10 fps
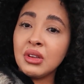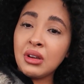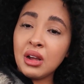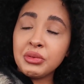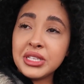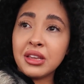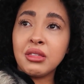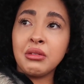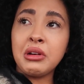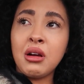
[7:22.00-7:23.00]
God was there
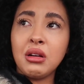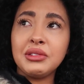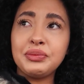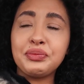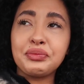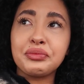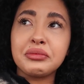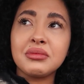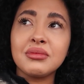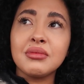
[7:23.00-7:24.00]
through it all.
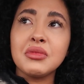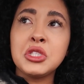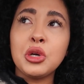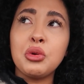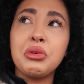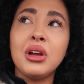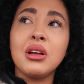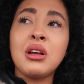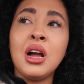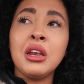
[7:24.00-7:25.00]
So
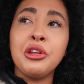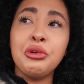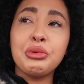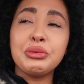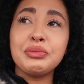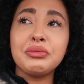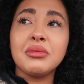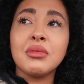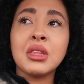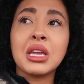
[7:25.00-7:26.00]
God knew
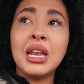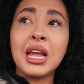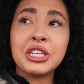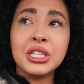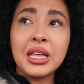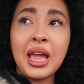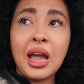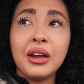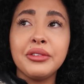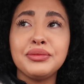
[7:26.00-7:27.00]
the connection they
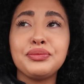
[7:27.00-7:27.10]
had,